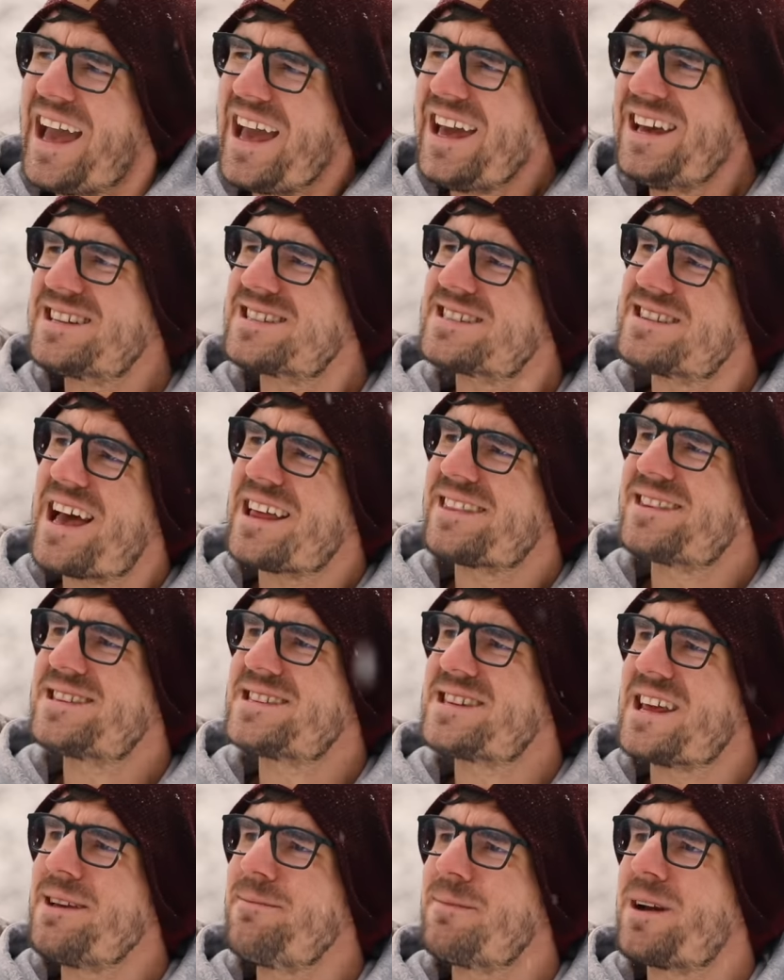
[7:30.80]
"Hey, isn't that the
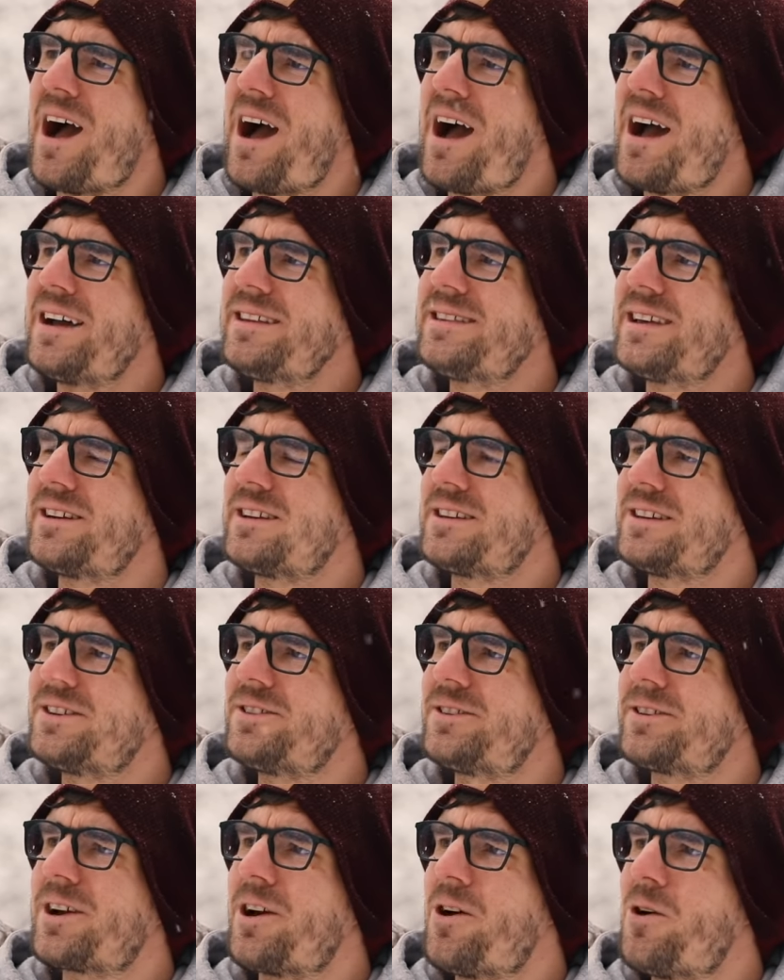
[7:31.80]
same guy that a
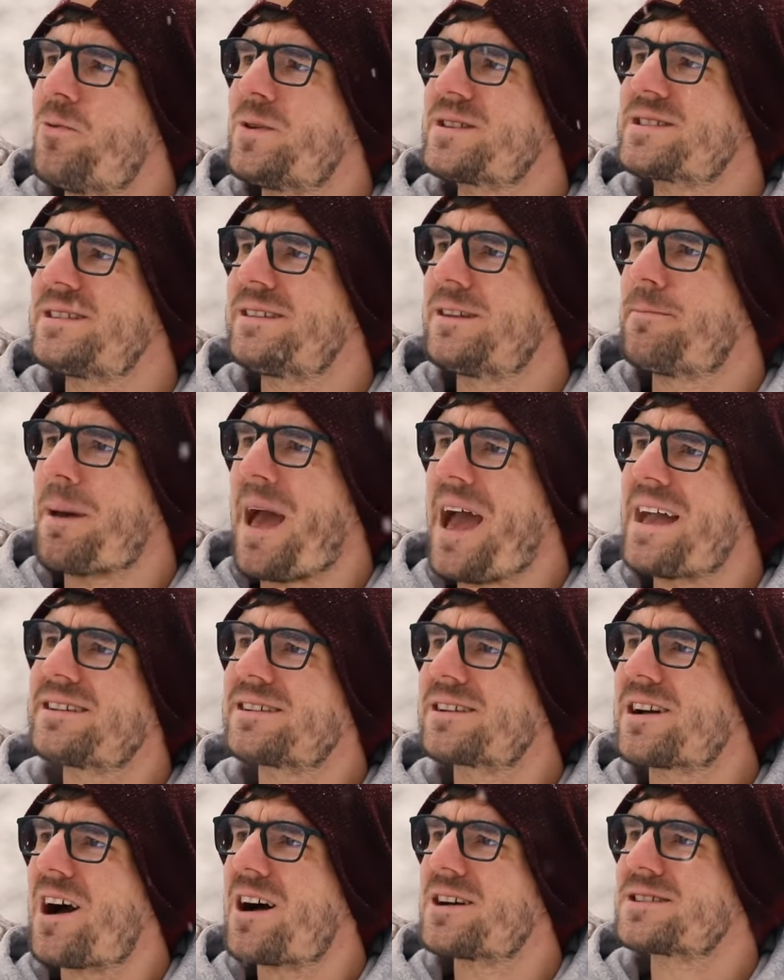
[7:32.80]
year ago was in the
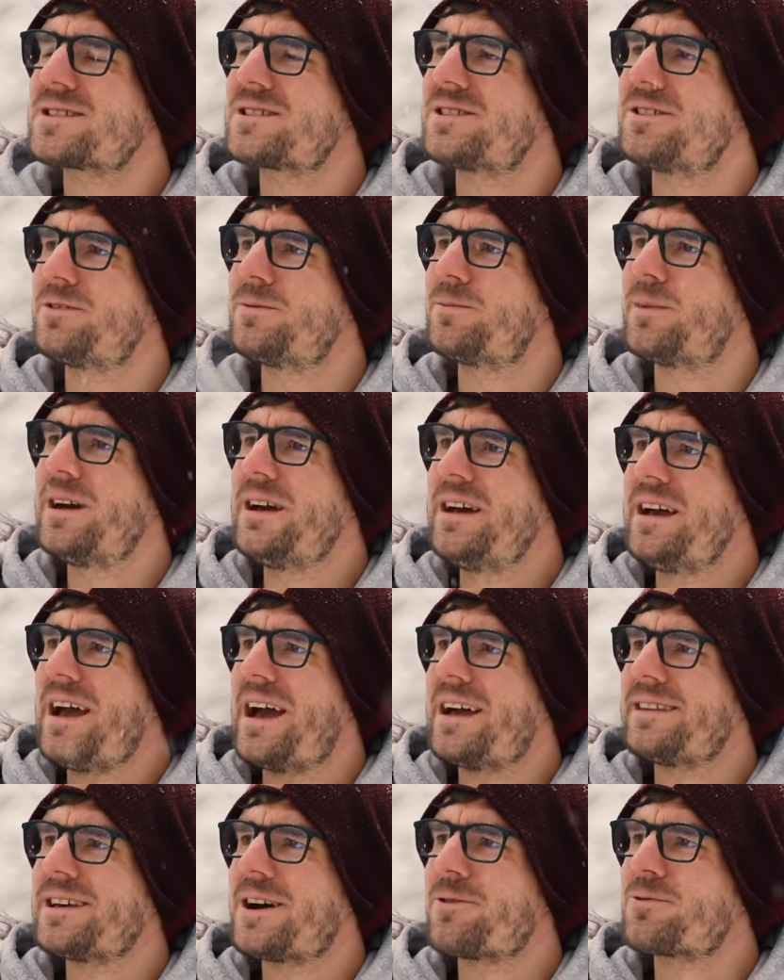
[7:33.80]
panda costume
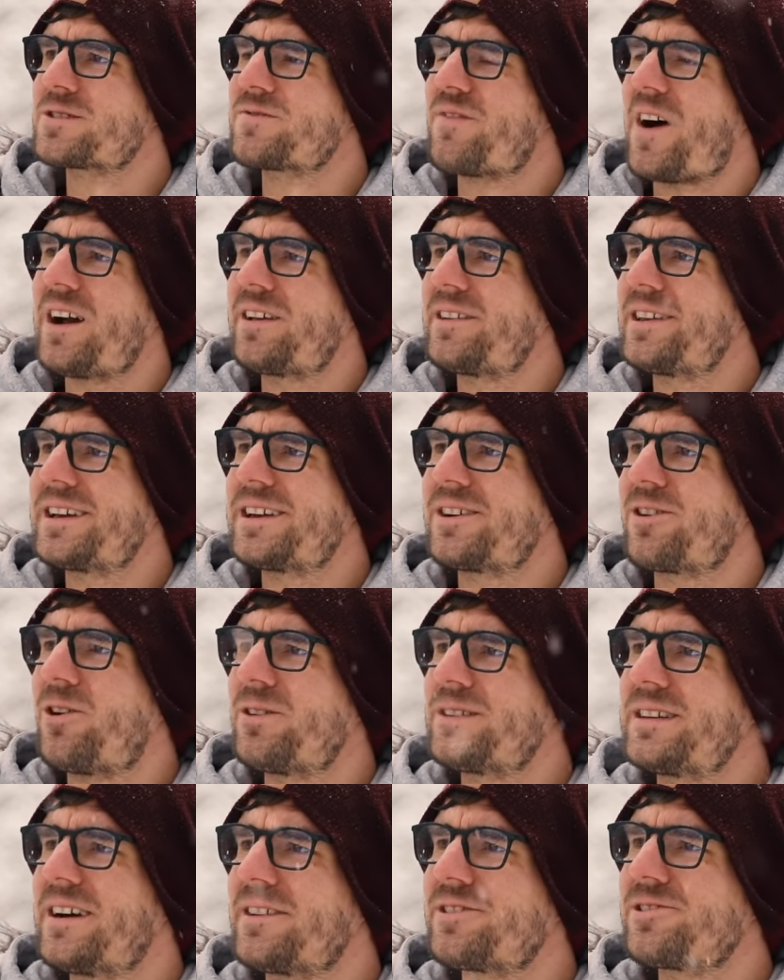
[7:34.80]
and that was violating
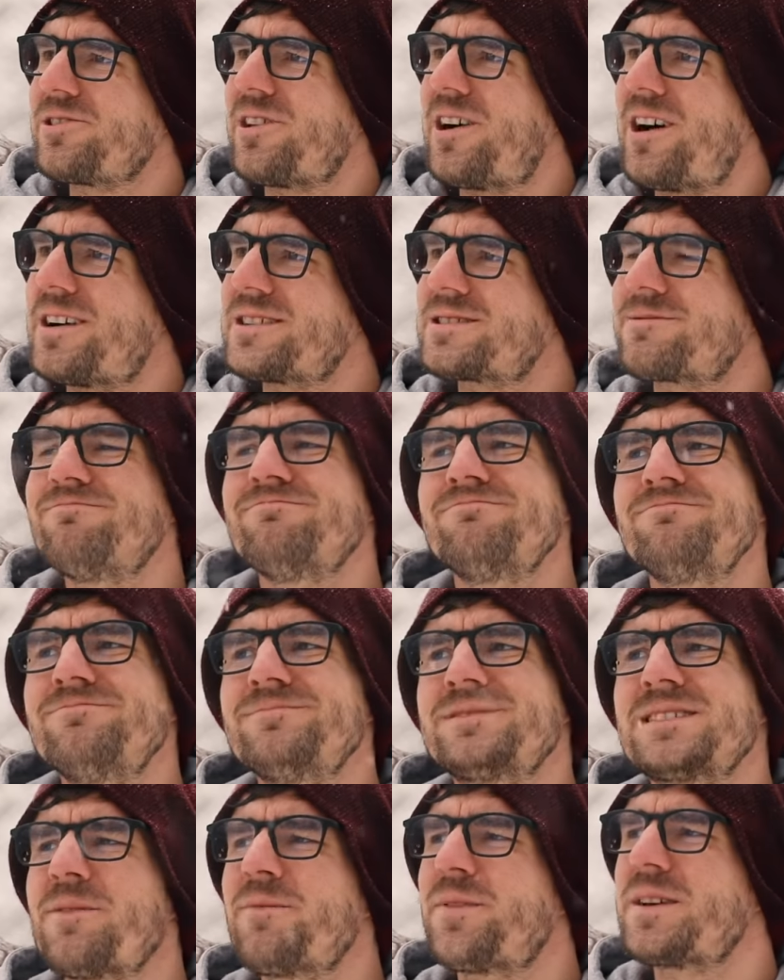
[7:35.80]
all the other laws?
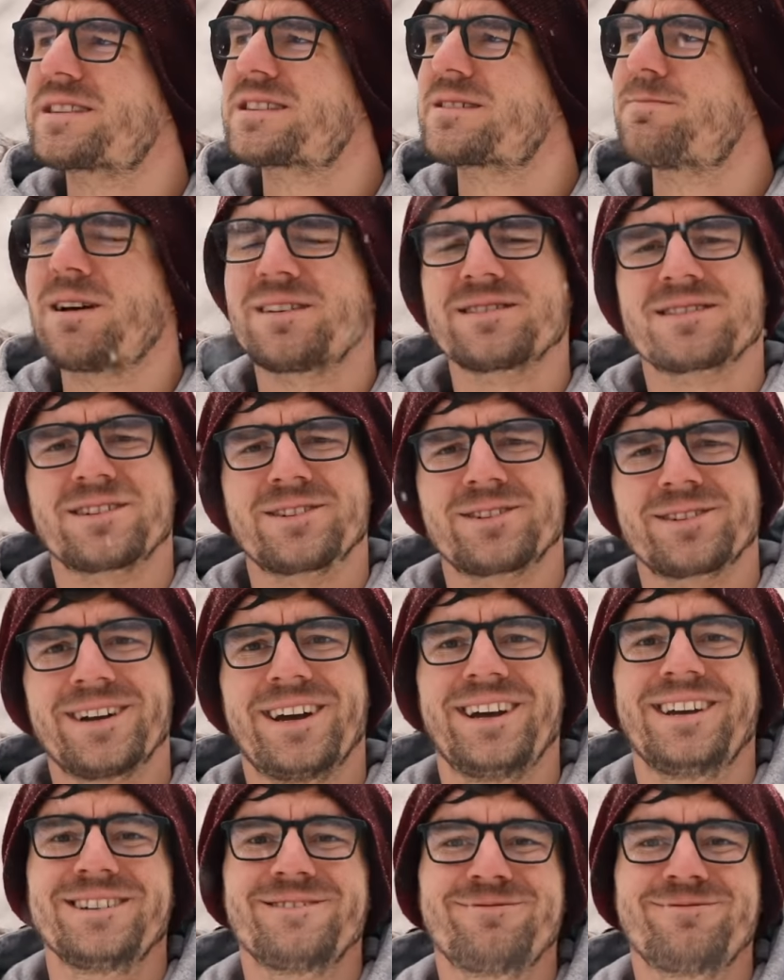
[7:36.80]
Something smells here."